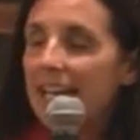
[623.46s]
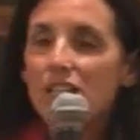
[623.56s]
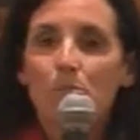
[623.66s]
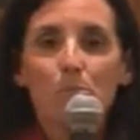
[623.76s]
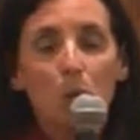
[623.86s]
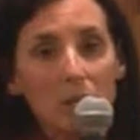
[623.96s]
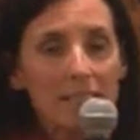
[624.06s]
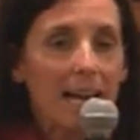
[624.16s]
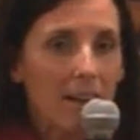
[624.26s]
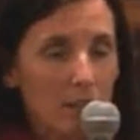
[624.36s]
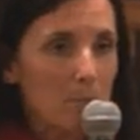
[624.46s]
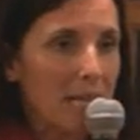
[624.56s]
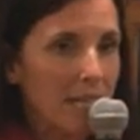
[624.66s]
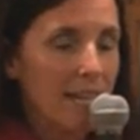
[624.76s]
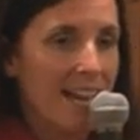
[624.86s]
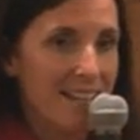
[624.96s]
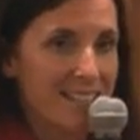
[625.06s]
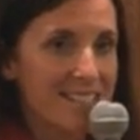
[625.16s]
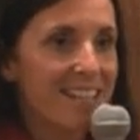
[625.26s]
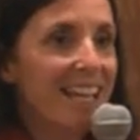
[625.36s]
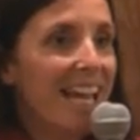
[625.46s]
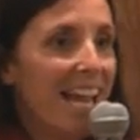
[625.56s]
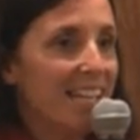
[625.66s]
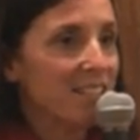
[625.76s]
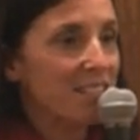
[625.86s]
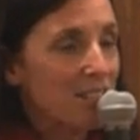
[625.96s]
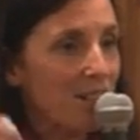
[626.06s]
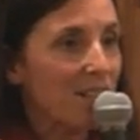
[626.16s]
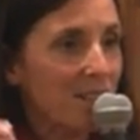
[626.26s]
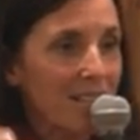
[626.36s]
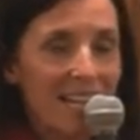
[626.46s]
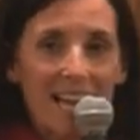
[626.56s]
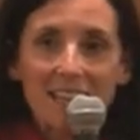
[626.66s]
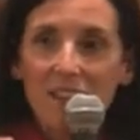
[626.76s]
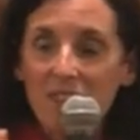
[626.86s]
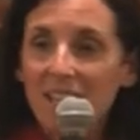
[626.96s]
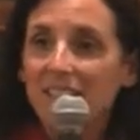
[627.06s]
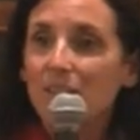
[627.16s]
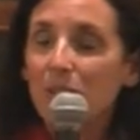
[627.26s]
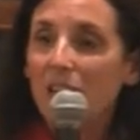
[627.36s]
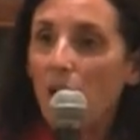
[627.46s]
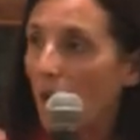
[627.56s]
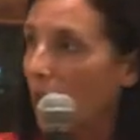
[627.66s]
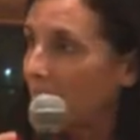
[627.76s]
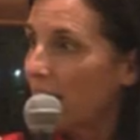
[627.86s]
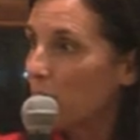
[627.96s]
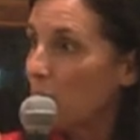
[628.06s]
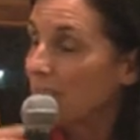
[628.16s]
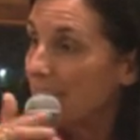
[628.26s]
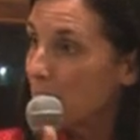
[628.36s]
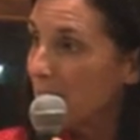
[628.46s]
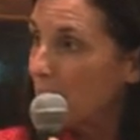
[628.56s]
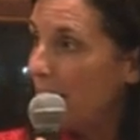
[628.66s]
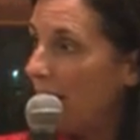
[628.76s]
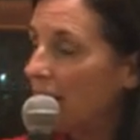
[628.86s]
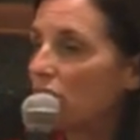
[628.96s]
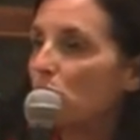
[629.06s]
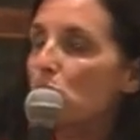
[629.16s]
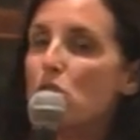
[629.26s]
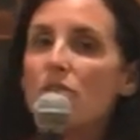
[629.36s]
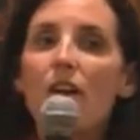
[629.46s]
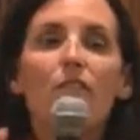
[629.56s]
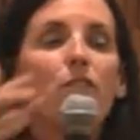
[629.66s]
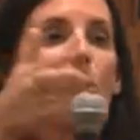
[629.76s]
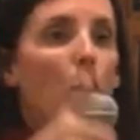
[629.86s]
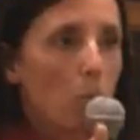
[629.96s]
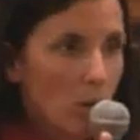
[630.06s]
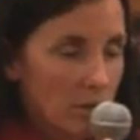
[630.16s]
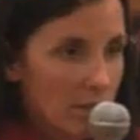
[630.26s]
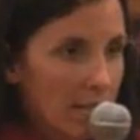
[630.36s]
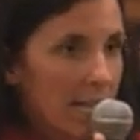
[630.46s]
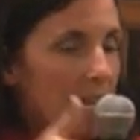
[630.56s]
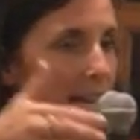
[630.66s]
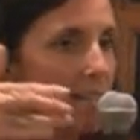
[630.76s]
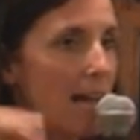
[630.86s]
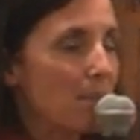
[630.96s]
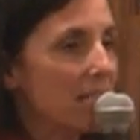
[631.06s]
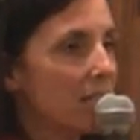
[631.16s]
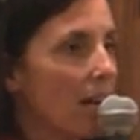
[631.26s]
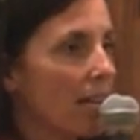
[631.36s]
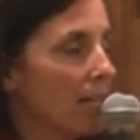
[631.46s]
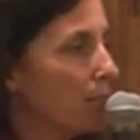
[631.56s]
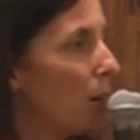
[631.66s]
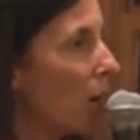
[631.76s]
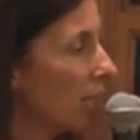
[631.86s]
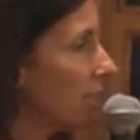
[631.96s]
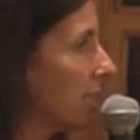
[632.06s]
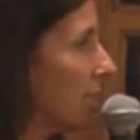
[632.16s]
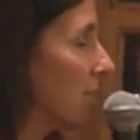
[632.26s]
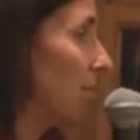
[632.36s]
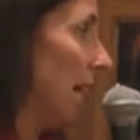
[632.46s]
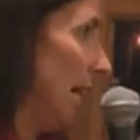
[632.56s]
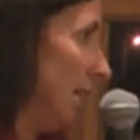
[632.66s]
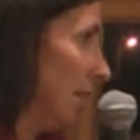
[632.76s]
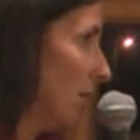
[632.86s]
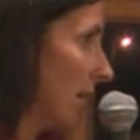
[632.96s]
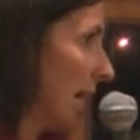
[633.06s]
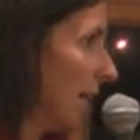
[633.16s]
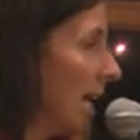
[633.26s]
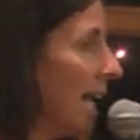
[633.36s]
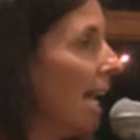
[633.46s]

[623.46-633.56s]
to put down our bayonets and to start looking at the things that we all care most deeply about and to move forward and not be stuck in a partisan divide, okay?